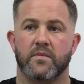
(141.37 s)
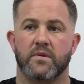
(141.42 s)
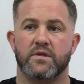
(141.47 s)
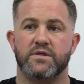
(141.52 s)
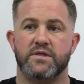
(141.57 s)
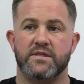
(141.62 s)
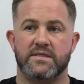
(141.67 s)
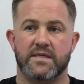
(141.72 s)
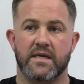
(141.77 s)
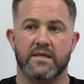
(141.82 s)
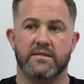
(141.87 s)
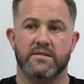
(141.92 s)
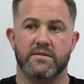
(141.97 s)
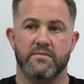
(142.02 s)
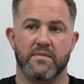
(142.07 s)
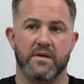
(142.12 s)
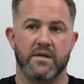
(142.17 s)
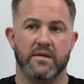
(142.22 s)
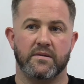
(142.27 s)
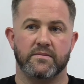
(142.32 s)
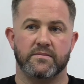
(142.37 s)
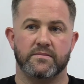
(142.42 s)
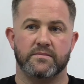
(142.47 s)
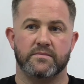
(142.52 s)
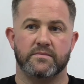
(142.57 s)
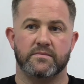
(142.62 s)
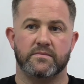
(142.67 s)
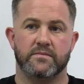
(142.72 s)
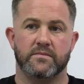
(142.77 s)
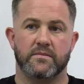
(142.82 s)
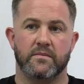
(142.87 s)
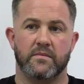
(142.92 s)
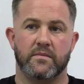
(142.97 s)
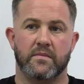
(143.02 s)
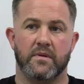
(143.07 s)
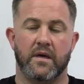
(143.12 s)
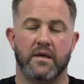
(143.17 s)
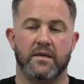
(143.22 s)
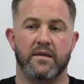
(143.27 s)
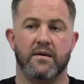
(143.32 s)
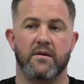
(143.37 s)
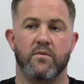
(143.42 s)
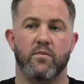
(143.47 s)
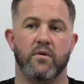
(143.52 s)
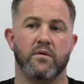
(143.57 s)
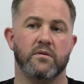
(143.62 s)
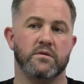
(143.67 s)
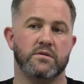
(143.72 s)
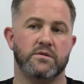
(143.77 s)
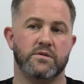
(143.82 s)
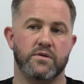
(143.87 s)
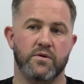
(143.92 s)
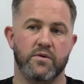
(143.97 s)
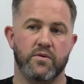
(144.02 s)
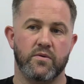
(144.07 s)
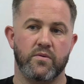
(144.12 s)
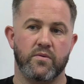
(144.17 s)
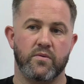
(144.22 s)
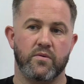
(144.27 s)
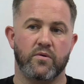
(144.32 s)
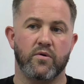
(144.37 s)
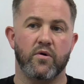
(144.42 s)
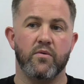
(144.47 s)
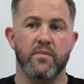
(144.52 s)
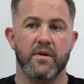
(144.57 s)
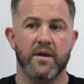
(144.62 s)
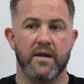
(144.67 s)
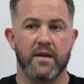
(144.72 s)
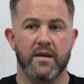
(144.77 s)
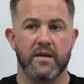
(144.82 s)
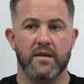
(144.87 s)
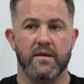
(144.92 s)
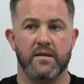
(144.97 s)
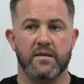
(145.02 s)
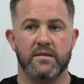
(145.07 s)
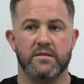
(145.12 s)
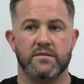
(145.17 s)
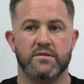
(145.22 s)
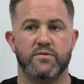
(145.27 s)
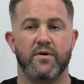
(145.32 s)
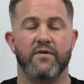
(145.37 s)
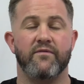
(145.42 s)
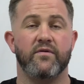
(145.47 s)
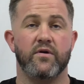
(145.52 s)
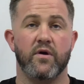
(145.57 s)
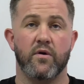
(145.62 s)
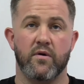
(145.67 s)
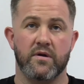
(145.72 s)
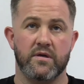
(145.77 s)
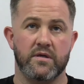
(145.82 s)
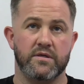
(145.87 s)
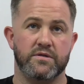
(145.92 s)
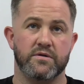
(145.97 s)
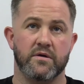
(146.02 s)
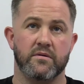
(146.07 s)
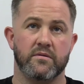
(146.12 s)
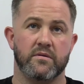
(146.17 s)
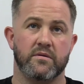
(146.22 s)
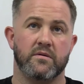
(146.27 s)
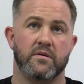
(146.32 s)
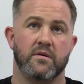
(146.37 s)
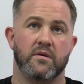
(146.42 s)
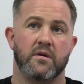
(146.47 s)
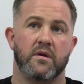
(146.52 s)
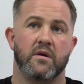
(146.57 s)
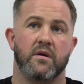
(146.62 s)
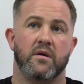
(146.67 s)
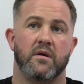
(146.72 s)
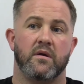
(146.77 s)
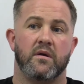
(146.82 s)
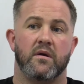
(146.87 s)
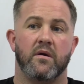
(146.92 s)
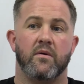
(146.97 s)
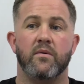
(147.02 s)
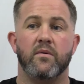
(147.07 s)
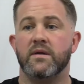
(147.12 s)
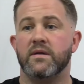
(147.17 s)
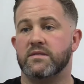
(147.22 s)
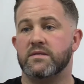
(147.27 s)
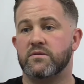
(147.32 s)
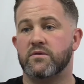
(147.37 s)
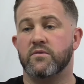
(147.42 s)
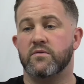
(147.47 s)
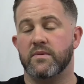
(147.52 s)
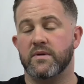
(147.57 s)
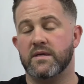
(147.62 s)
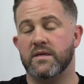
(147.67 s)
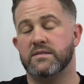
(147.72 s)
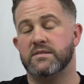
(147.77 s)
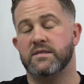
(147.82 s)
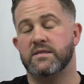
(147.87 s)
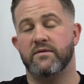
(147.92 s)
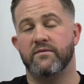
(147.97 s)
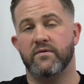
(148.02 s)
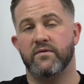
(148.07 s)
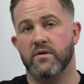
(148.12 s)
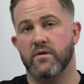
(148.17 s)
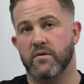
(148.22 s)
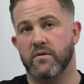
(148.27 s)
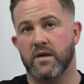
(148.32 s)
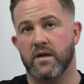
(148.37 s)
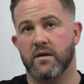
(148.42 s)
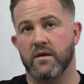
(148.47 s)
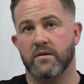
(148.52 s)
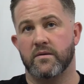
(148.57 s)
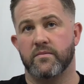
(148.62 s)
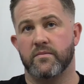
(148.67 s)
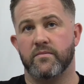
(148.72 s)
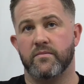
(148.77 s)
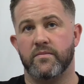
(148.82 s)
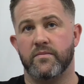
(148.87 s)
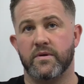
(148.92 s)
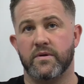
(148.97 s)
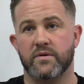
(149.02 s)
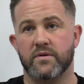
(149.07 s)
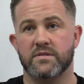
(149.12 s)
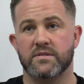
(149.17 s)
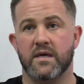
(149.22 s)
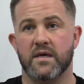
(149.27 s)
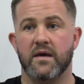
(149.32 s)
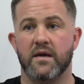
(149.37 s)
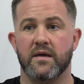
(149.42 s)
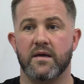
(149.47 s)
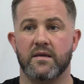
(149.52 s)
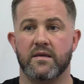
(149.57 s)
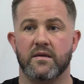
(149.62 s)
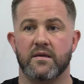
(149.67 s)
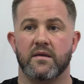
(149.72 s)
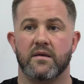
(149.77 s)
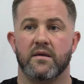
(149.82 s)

she said to me, I didn't want to come here to have a go at you, John. I wanted to come here to see if you're okay, because I